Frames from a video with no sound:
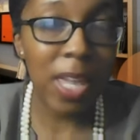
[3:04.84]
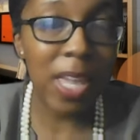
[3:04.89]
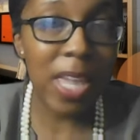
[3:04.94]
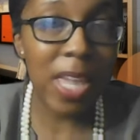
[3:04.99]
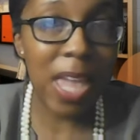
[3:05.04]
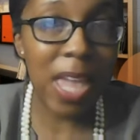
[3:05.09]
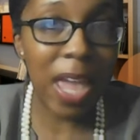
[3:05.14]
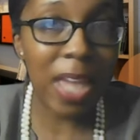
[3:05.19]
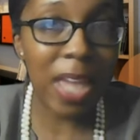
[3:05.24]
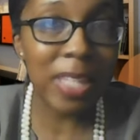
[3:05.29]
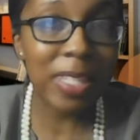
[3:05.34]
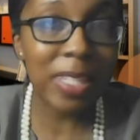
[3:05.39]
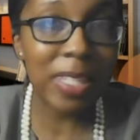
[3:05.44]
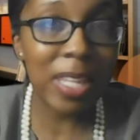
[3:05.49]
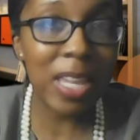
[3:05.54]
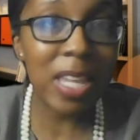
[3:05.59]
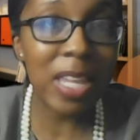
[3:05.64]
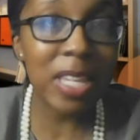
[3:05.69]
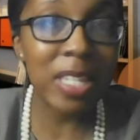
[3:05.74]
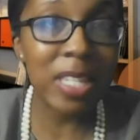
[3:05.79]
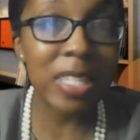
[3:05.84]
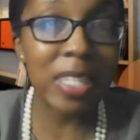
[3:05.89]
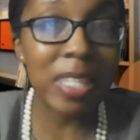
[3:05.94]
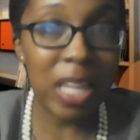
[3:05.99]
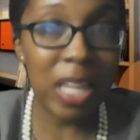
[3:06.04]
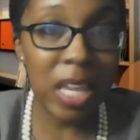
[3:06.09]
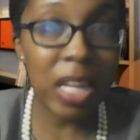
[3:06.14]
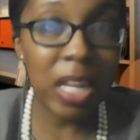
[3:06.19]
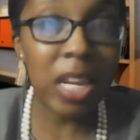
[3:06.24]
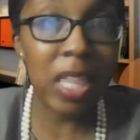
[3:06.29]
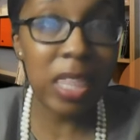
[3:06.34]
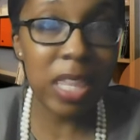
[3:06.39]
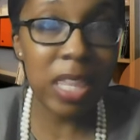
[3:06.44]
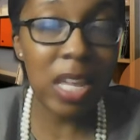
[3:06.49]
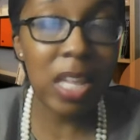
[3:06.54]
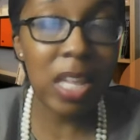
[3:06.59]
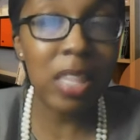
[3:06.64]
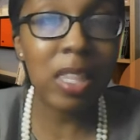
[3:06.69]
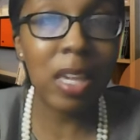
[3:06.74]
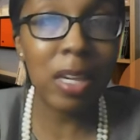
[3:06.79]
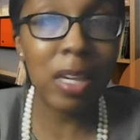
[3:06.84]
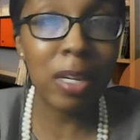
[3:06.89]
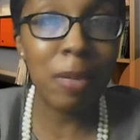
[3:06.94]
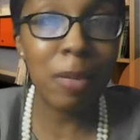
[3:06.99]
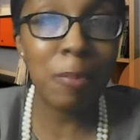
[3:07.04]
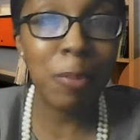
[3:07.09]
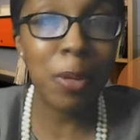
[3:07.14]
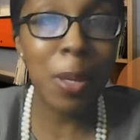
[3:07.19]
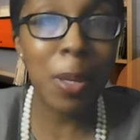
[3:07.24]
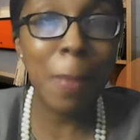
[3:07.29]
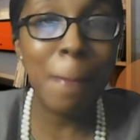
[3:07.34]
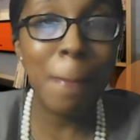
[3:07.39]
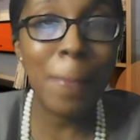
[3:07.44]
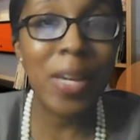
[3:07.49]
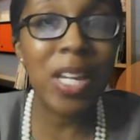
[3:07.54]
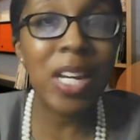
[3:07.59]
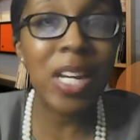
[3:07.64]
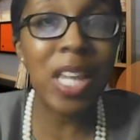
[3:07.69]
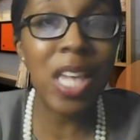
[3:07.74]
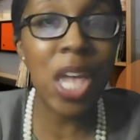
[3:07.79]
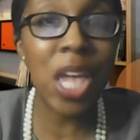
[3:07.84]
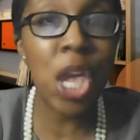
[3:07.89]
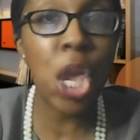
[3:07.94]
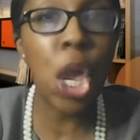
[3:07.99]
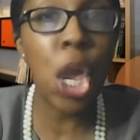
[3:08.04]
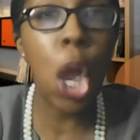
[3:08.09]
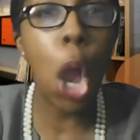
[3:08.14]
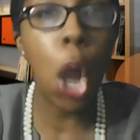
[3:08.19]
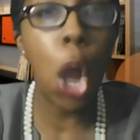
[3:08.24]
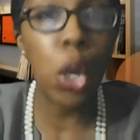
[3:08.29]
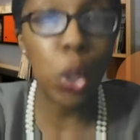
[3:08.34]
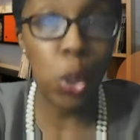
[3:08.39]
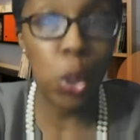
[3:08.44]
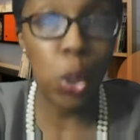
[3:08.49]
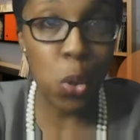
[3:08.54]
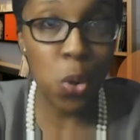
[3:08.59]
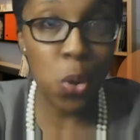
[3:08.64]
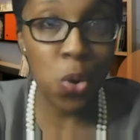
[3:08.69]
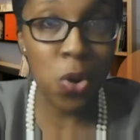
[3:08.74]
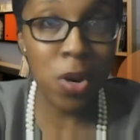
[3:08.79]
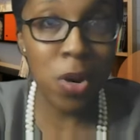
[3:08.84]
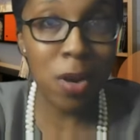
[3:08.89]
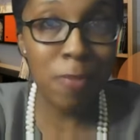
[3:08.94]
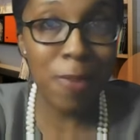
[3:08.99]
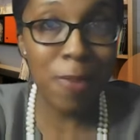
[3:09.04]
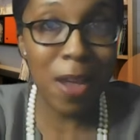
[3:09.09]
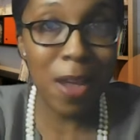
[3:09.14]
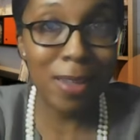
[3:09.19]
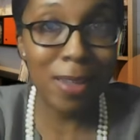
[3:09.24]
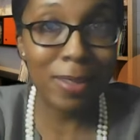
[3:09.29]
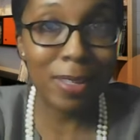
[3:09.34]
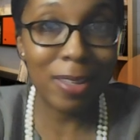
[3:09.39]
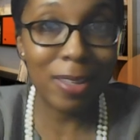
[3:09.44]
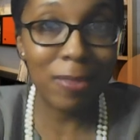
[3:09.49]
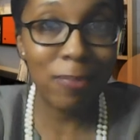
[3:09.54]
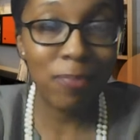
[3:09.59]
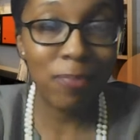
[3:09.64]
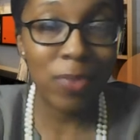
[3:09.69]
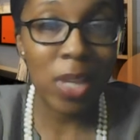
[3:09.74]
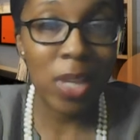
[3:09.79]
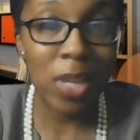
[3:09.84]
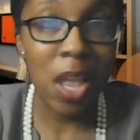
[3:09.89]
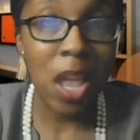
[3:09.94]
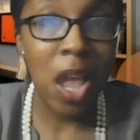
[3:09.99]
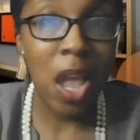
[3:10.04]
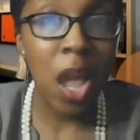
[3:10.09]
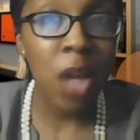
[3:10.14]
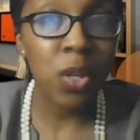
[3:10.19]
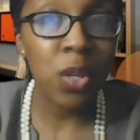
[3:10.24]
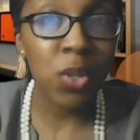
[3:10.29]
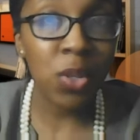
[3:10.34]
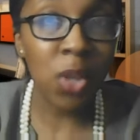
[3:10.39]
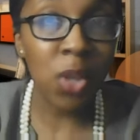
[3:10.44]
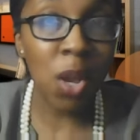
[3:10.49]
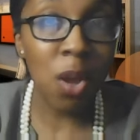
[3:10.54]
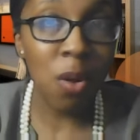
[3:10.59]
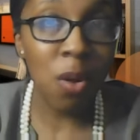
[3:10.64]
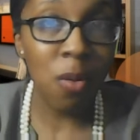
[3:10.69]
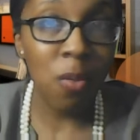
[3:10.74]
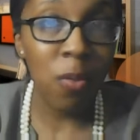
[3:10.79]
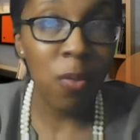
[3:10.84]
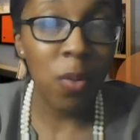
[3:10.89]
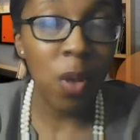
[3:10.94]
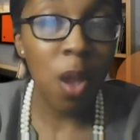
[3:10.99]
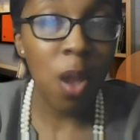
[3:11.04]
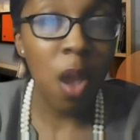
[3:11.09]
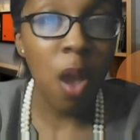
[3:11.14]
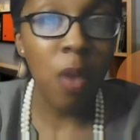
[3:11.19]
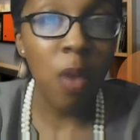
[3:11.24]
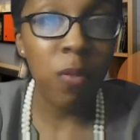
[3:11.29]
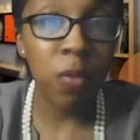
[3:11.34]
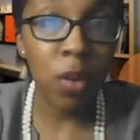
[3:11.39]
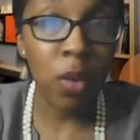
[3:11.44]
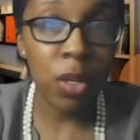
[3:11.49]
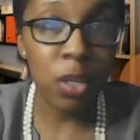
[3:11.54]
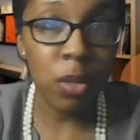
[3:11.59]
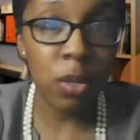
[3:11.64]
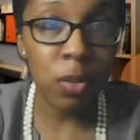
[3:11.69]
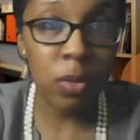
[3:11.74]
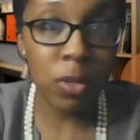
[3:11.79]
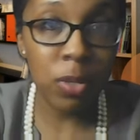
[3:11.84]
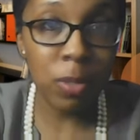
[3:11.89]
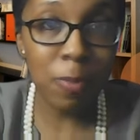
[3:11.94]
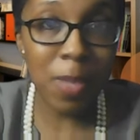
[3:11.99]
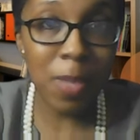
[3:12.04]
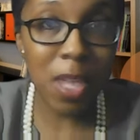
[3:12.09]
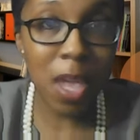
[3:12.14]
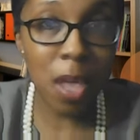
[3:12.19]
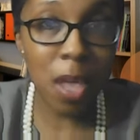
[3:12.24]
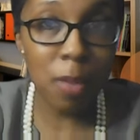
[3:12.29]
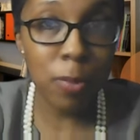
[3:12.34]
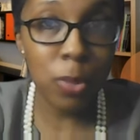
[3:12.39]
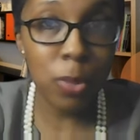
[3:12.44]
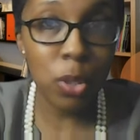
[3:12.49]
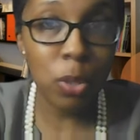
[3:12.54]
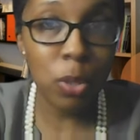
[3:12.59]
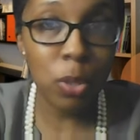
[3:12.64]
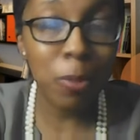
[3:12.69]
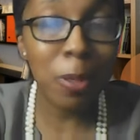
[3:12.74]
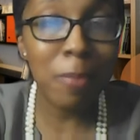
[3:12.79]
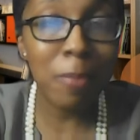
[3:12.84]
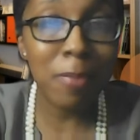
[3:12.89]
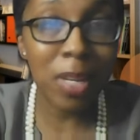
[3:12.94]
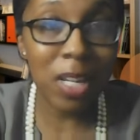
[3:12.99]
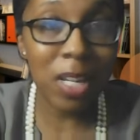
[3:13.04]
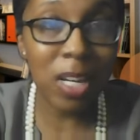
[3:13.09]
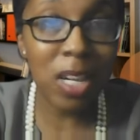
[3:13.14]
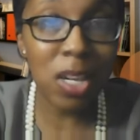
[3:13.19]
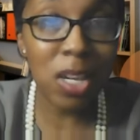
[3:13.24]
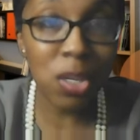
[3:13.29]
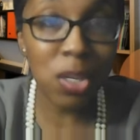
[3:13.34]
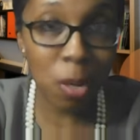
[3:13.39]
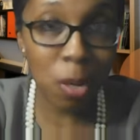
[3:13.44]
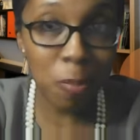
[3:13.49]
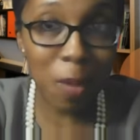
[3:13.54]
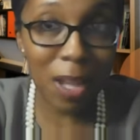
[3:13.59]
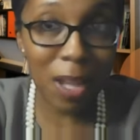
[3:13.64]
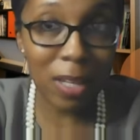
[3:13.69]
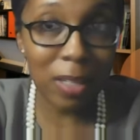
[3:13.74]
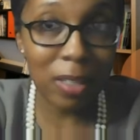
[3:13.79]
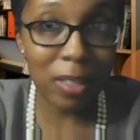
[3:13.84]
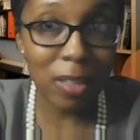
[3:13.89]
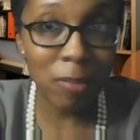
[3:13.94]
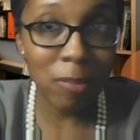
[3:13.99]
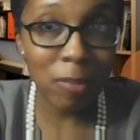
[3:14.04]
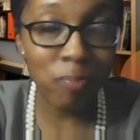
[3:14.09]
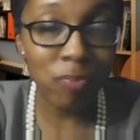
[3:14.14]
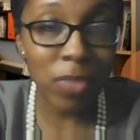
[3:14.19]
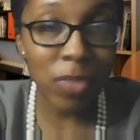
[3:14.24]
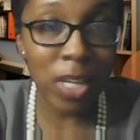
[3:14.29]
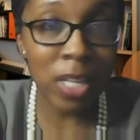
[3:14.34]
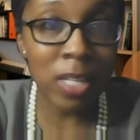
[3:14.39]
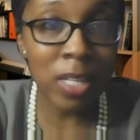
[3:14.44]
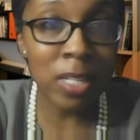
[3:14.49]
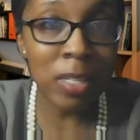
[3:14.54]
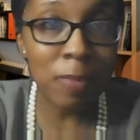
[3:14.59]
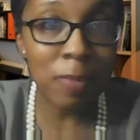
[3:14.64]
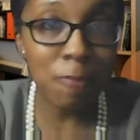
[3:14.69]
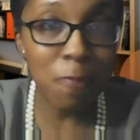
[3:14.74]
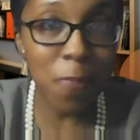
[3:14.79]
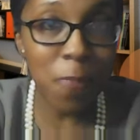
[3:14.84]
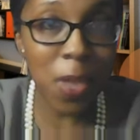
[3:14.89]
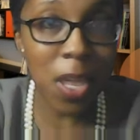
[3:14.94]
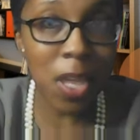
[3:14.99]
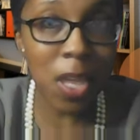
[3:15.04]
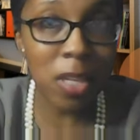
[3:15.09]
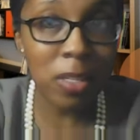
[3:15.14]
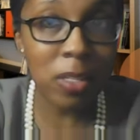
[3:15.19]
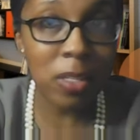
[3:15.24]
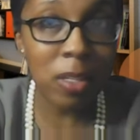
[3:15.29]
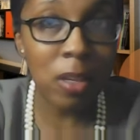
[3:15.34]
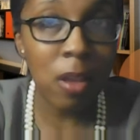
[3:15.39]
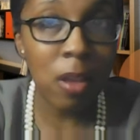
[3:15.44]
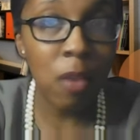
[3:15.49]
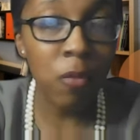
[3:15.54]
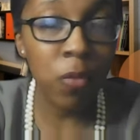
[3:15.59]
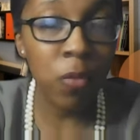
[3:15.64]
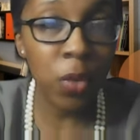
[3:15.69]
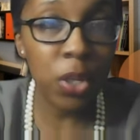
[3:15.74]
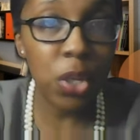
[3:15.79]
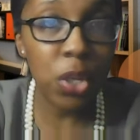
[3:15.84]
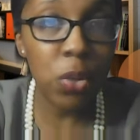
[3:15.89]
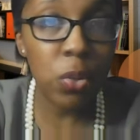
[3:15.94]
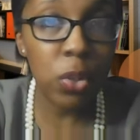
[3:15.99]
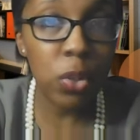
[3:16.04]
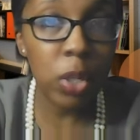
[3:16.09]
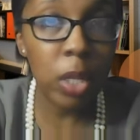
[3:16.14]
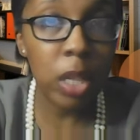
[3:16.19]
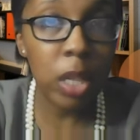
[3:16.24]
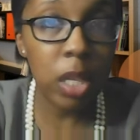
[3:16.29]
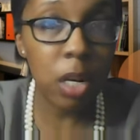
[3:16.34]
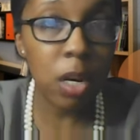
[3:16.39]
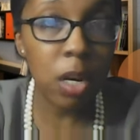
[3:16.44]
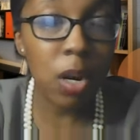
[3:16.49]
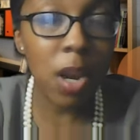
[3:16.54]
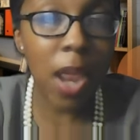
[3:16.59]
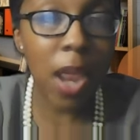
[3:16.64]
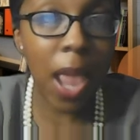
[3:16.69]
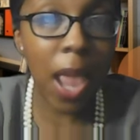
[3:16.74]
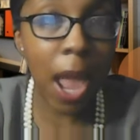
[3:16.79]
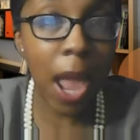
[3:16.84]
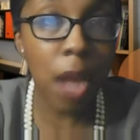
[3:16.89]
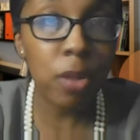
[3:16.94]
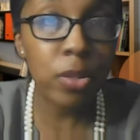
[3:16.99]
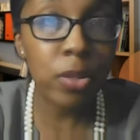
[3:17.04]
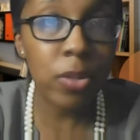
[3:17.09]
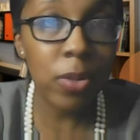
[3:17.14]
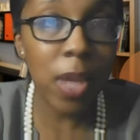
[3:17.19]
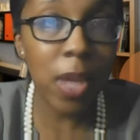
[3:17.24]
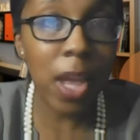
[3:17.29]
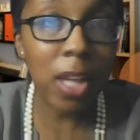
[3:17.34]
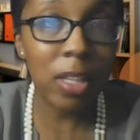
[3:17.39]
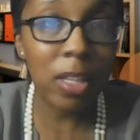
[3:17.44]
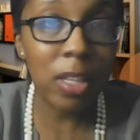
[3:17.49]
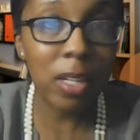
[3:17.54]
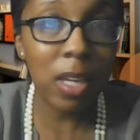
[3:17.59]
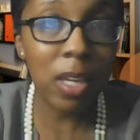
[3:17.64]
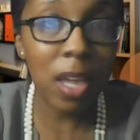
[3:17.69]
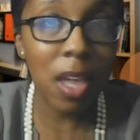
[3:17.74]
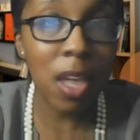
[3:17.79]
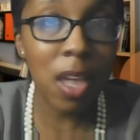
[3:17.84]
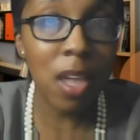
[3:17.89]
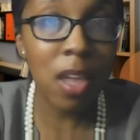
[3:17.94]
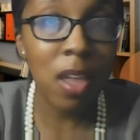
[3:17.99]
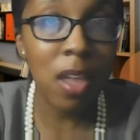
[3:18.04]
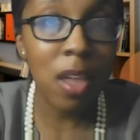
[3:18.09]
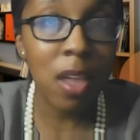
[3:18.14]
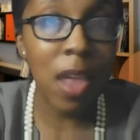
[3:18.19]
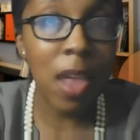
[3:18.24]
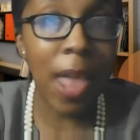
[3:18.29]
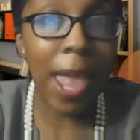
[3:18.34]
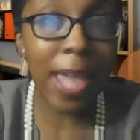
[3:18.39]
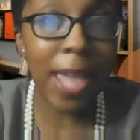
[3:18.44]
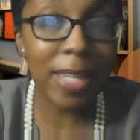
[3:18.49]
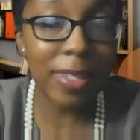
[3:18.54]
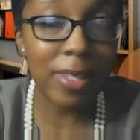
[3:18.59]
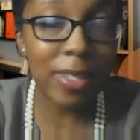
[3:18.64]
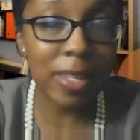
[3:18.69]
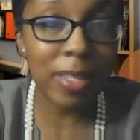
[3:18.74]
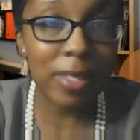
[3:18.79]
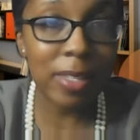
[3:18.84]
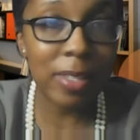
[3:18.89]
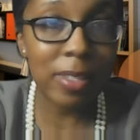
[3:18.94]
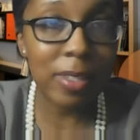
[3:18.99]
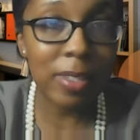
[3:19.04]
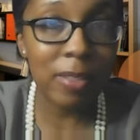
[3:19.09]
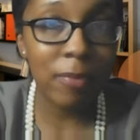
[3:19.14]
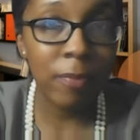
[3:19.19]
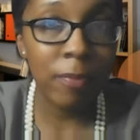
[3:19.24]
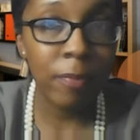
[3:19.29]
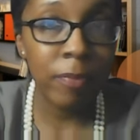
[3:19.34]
an asset is anything that can put money in your pocket. So, for you to be able to put money in your pocket, it's best for you to learn how to allocate assets.